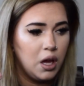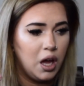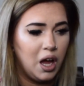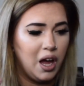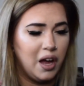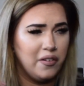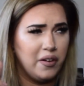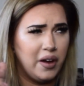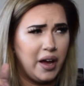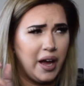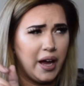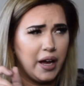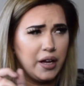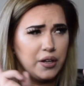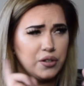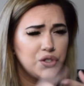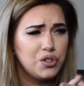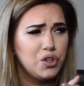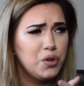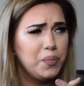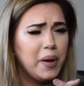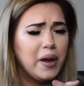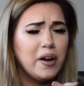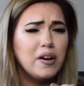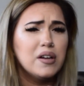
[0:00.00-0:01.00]
I've had
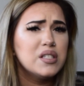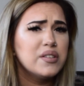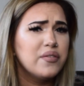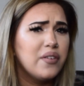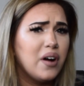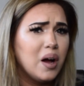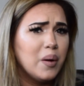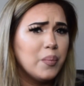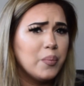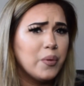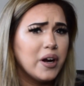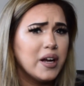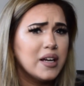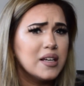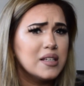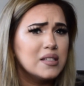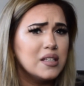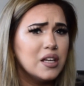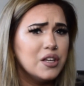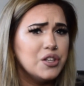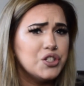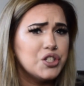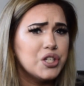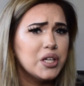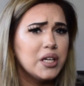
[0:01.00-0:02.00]
2 pairs of ombre
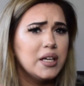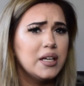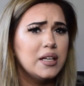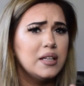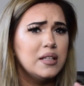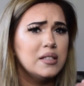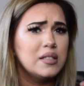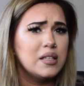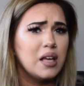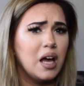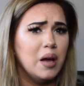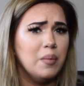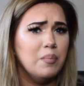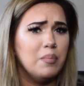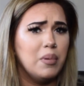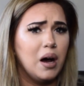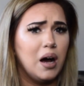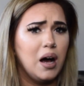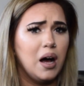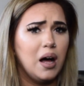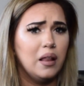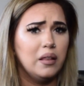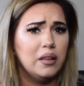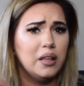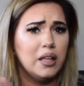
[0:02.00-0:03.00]
extensions. I
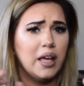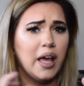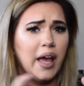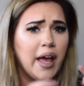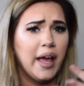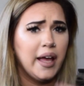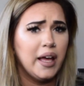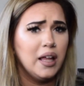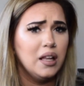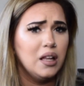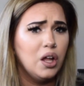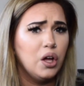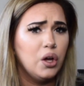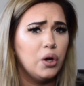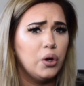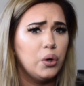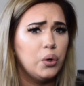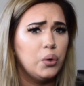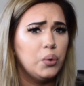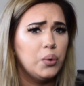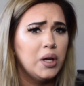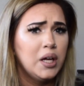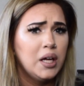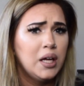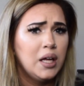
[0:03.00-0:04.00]
bought the
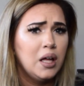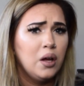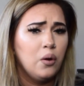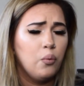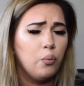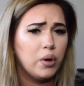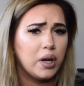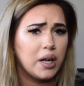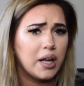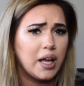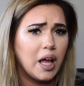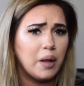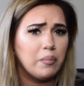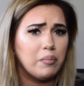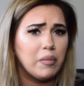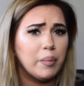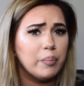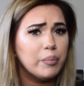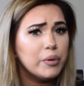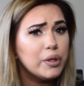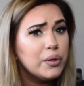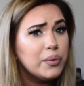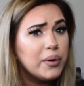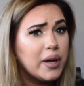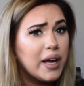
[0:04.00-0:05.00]
halo when I had my
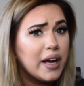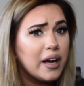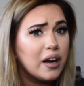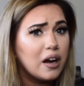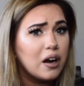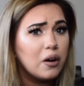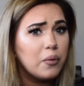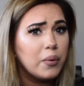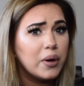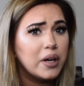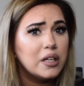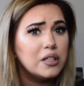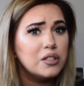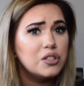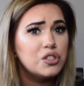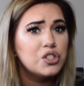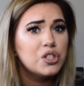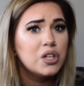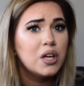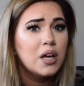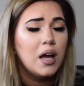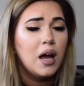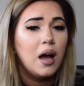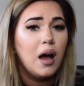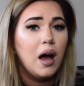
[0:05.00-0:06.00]
blue hair, which
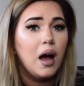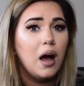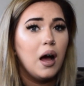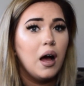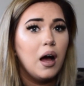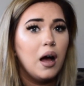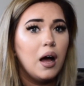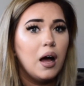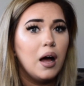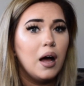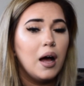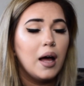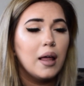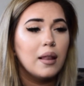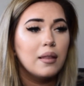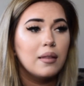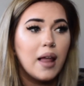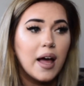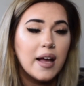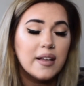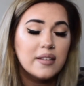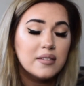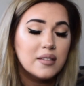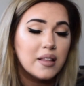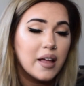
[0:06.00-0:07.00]
I
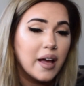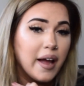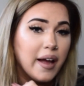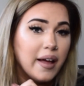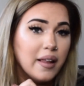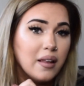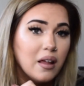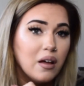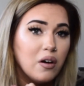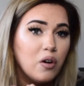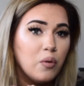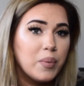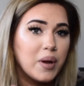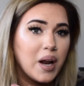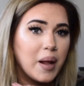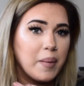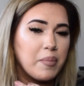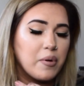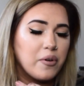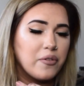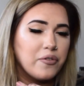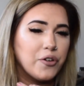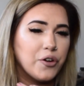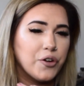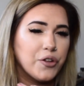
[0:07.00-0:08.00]
liked the halo, but I
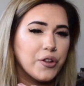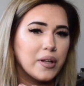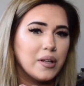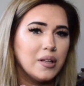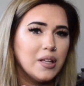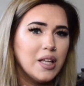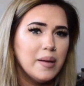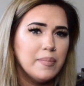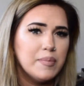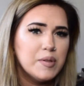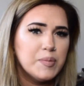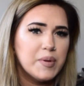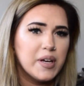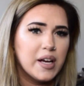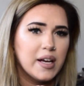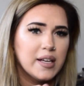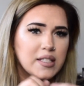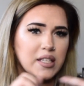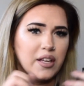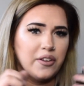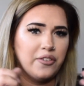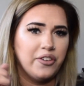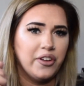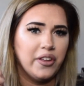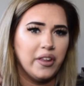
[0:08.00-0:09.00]
prefer the clips because
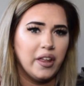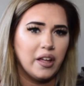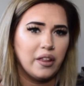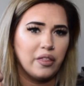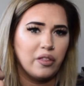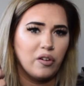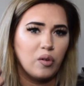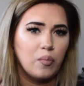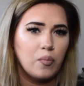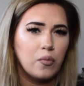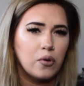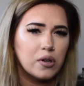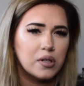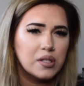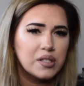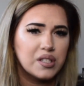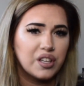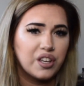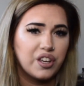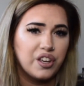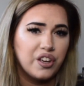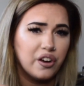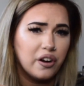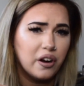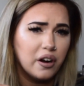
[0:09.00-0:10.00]
I feel like they're more
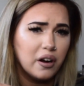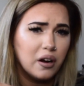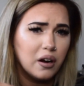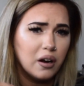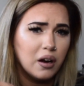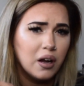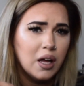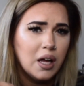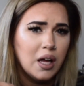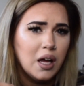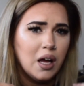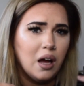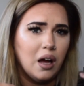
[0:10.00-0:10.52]
secure.